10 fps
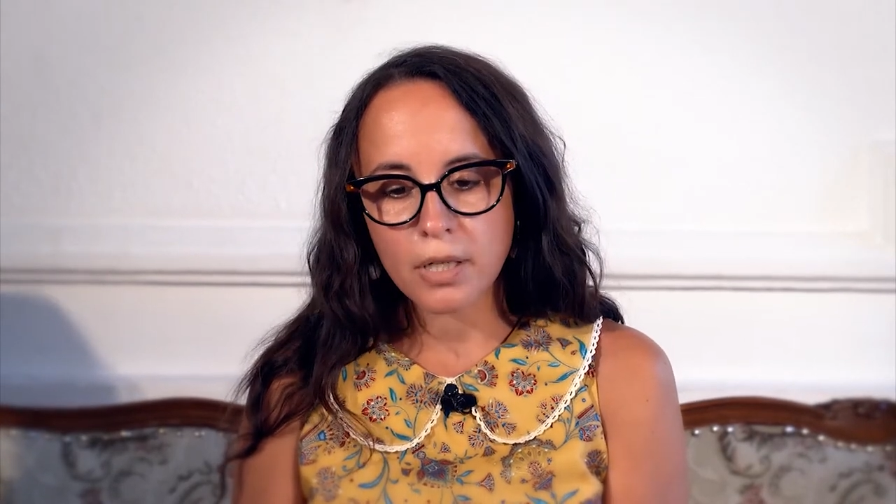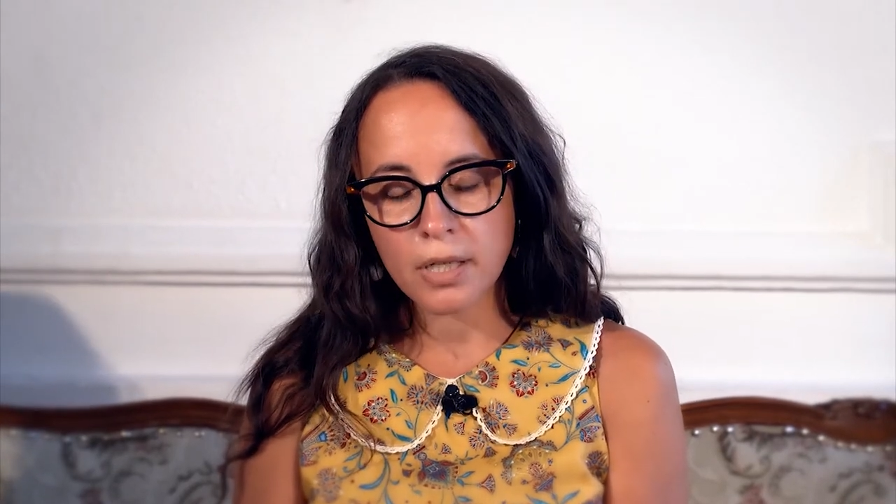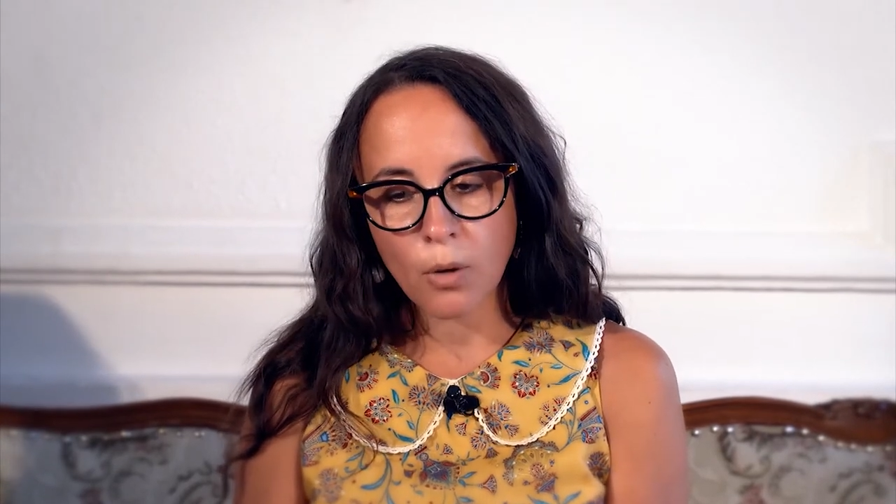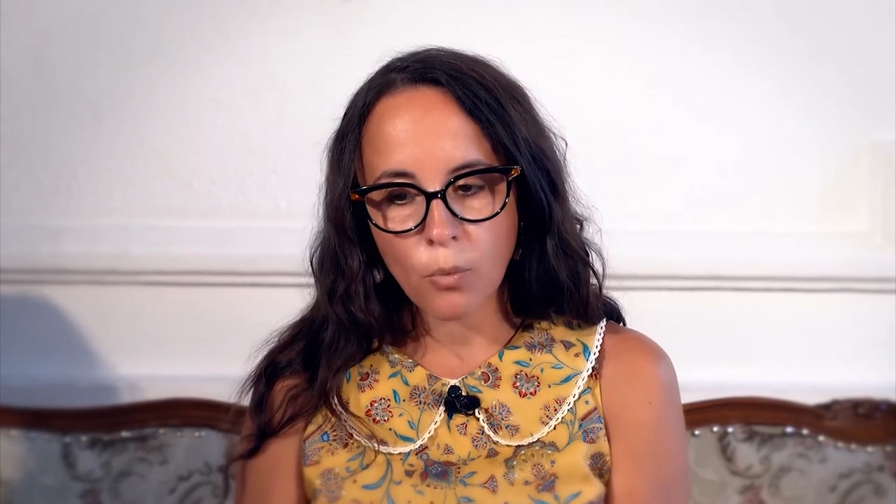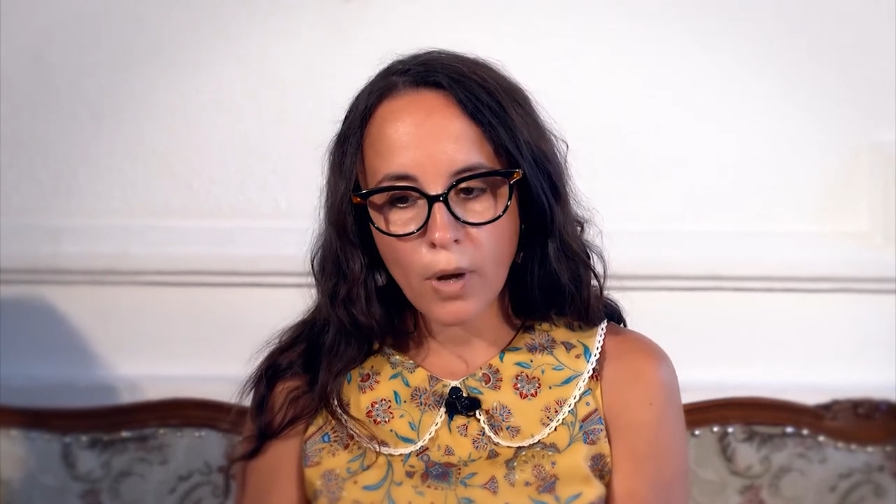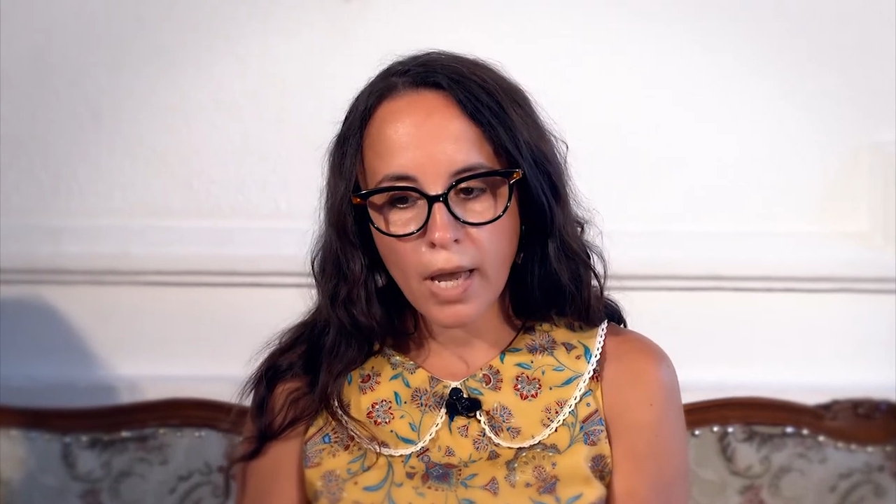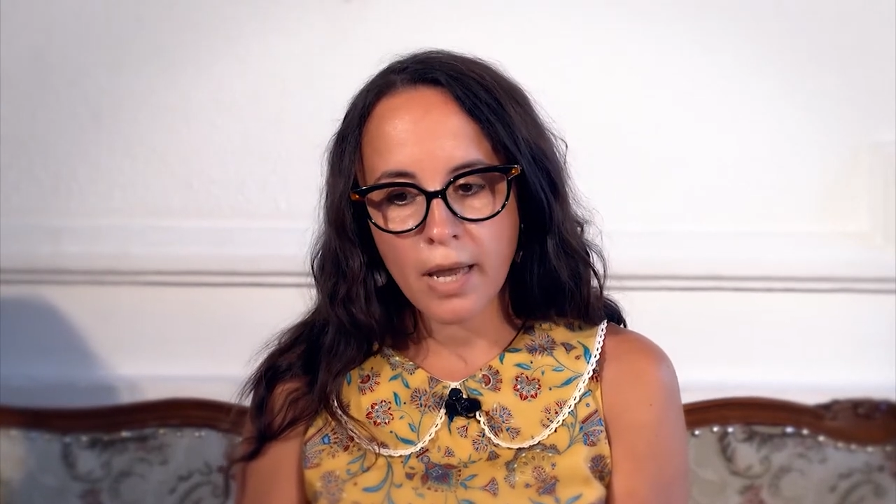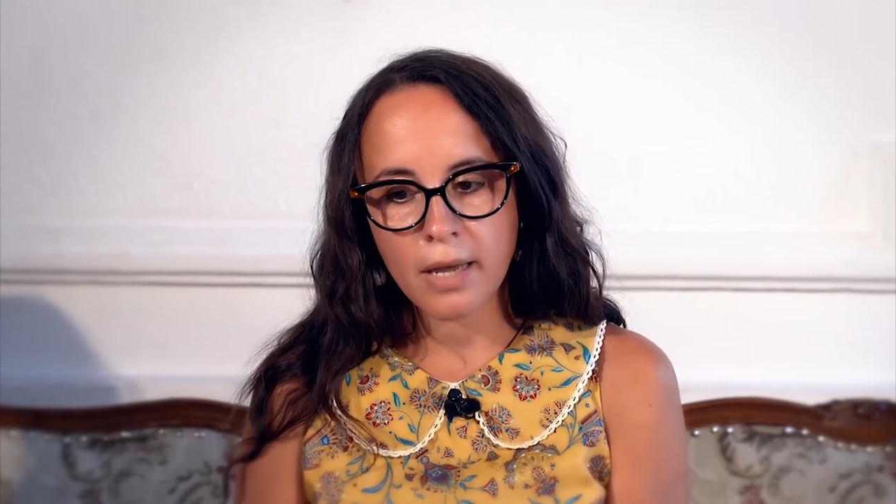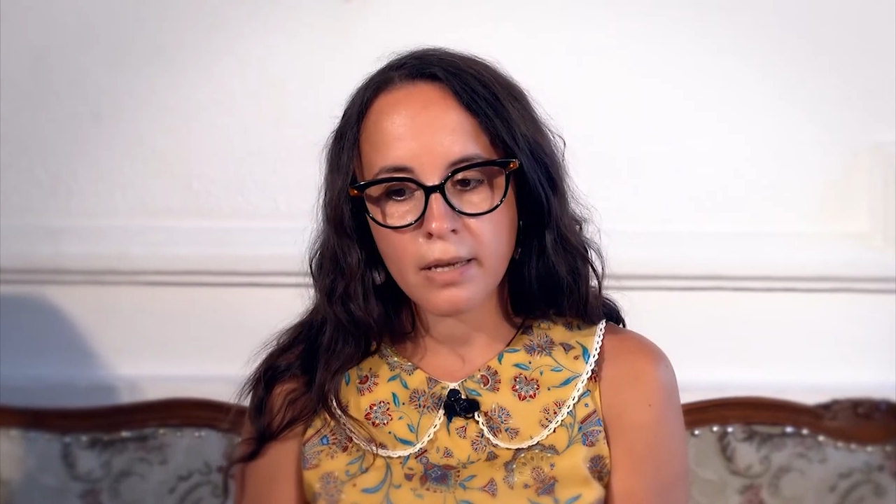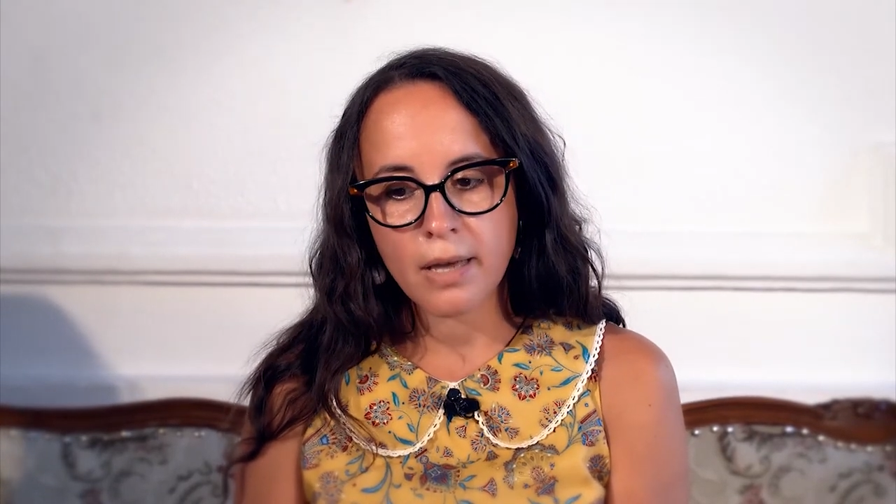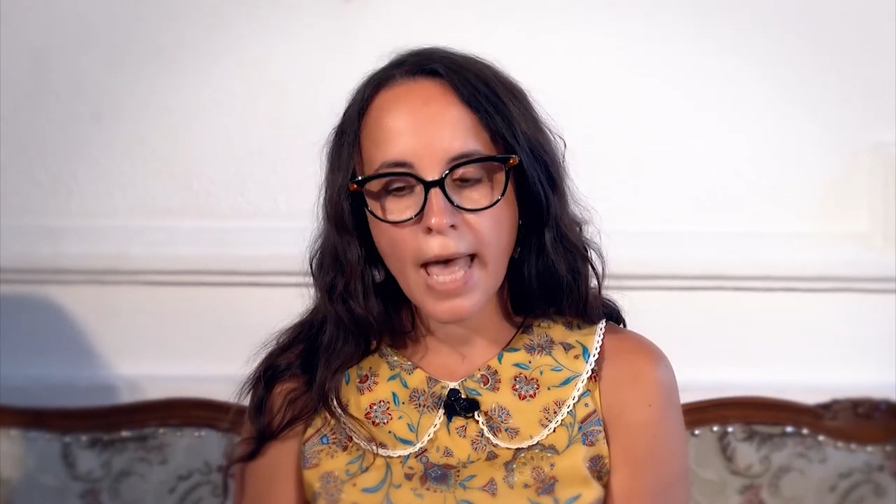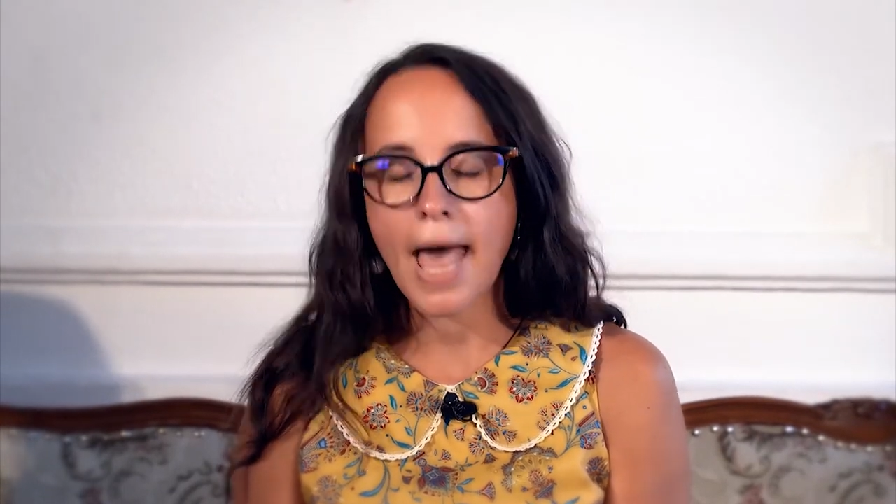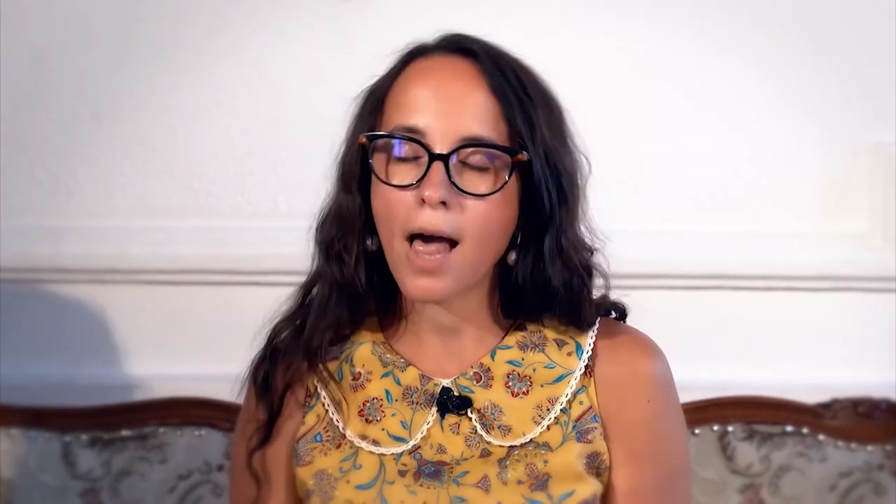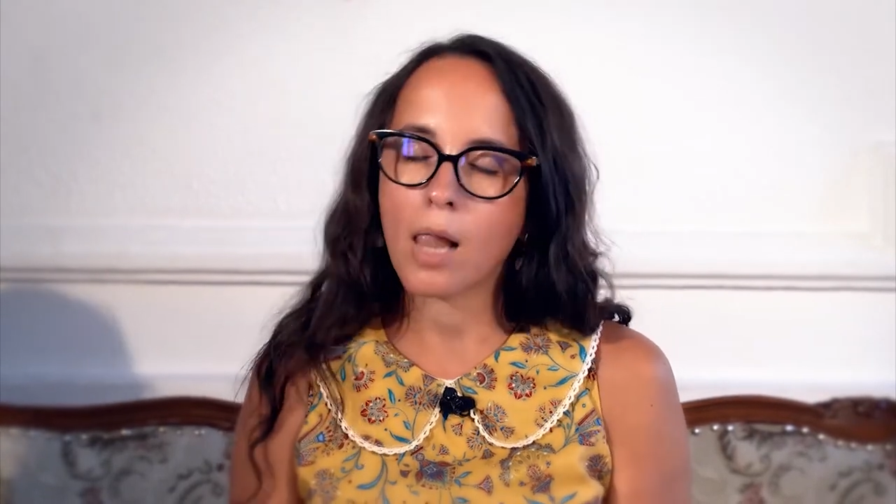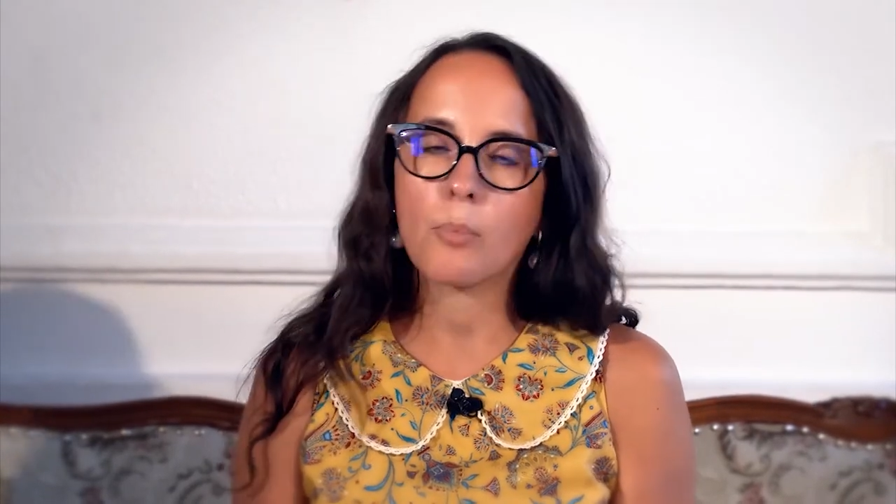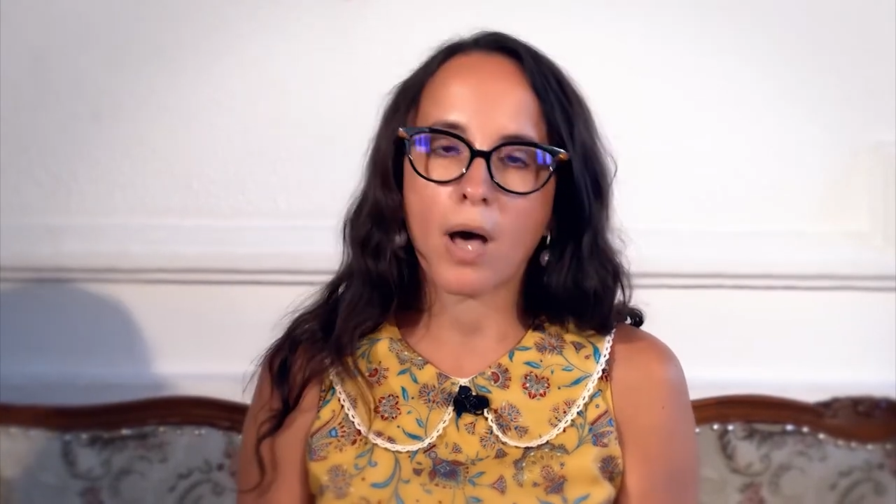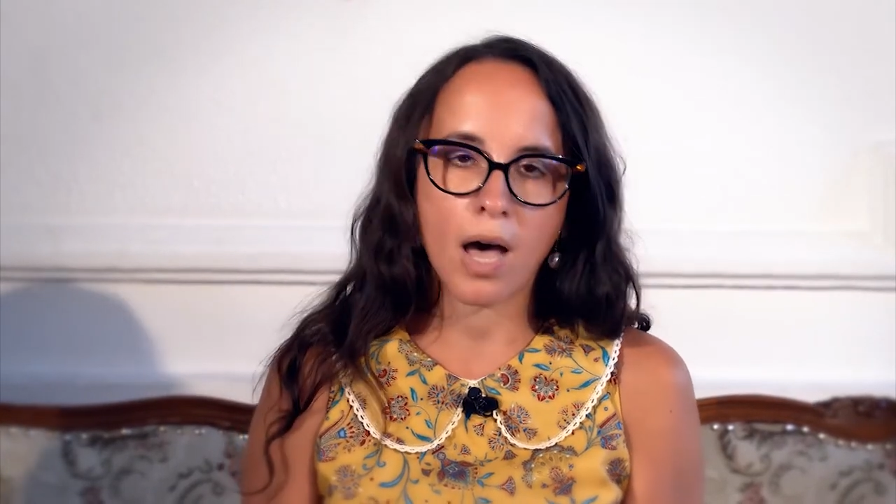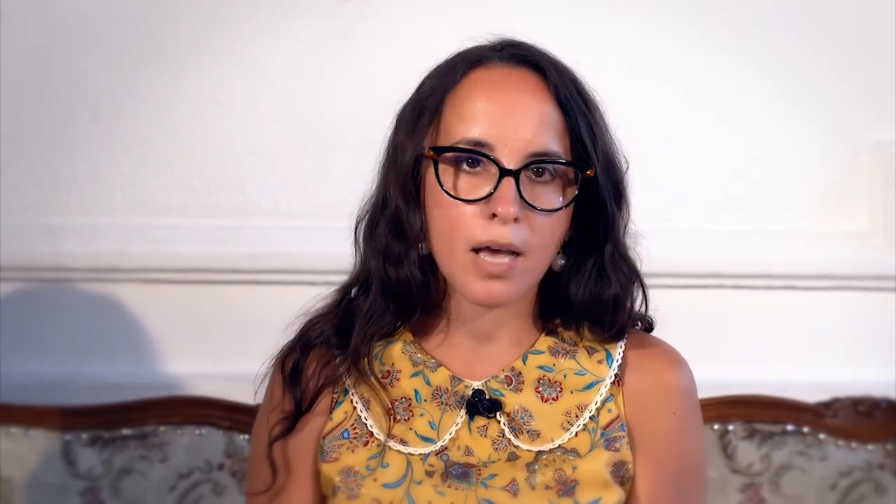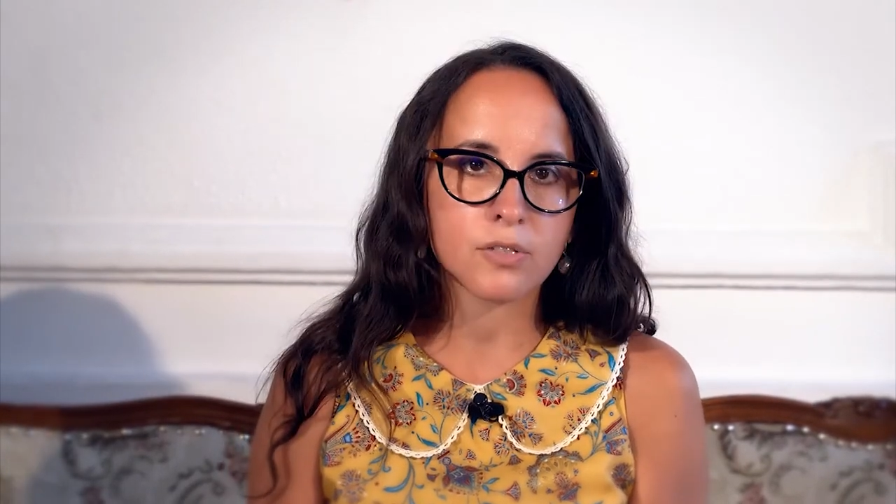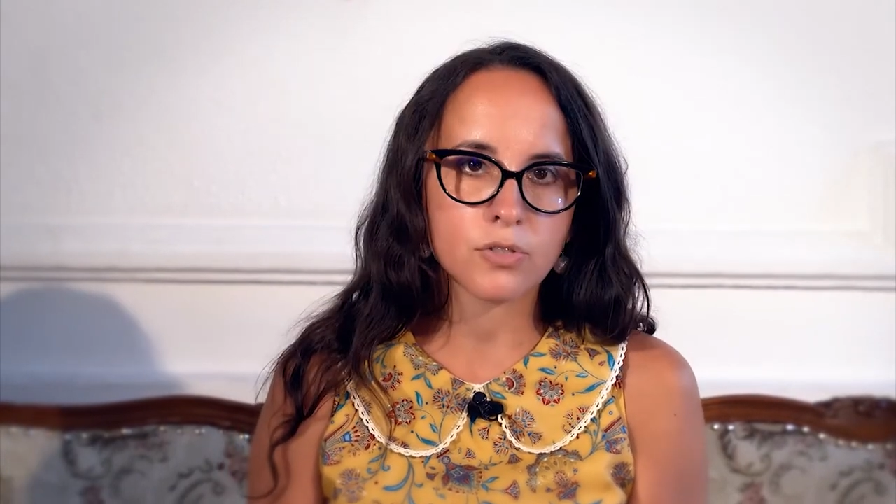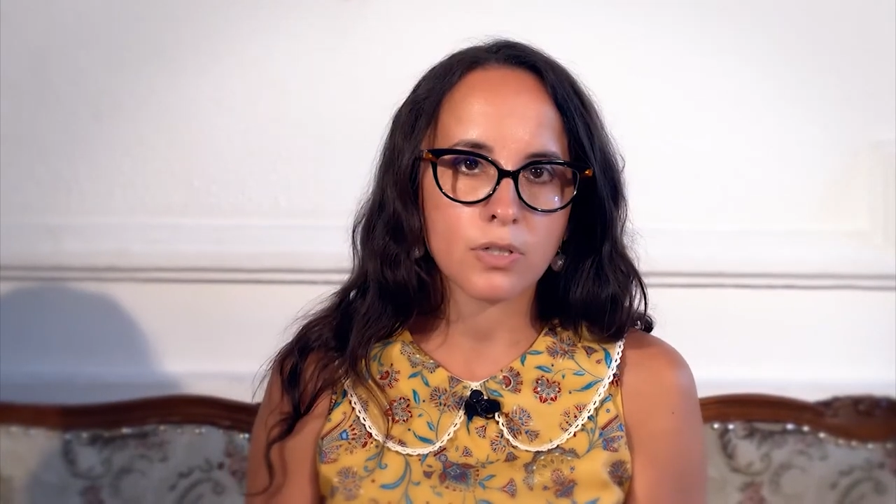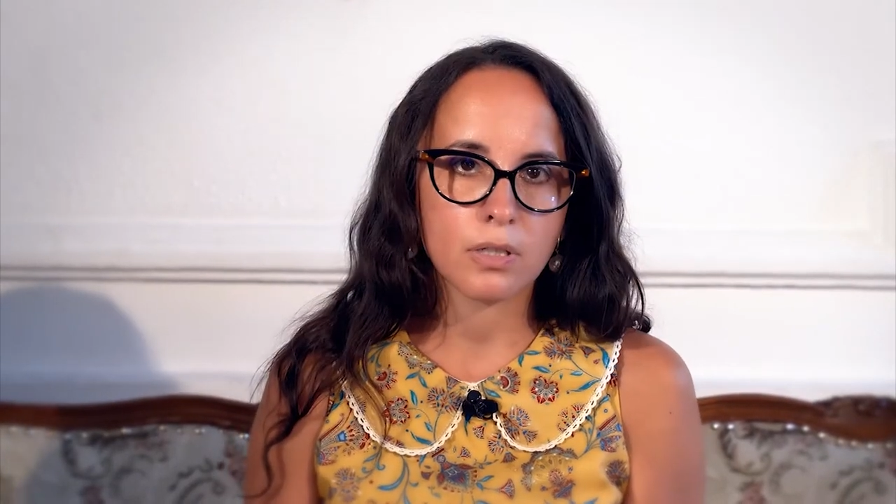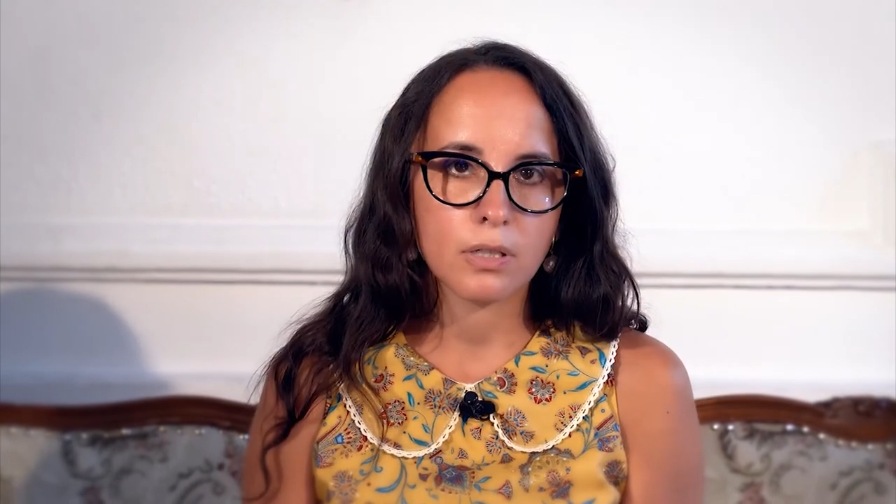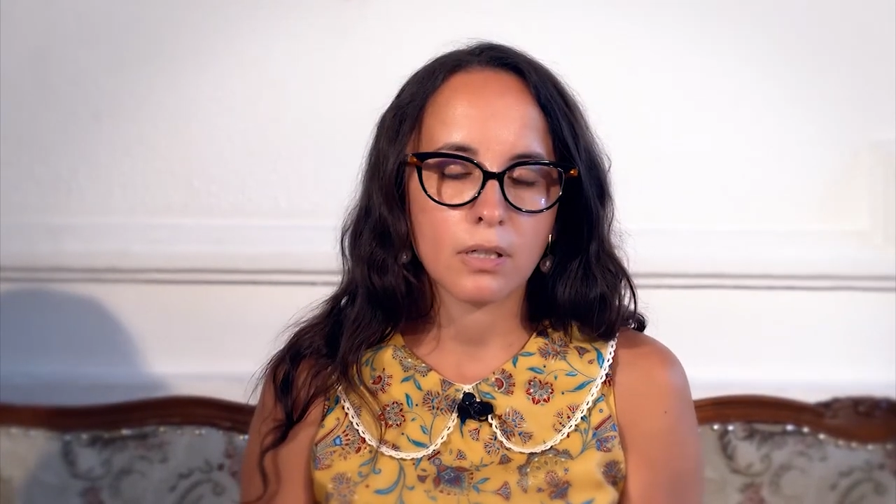in a way, help us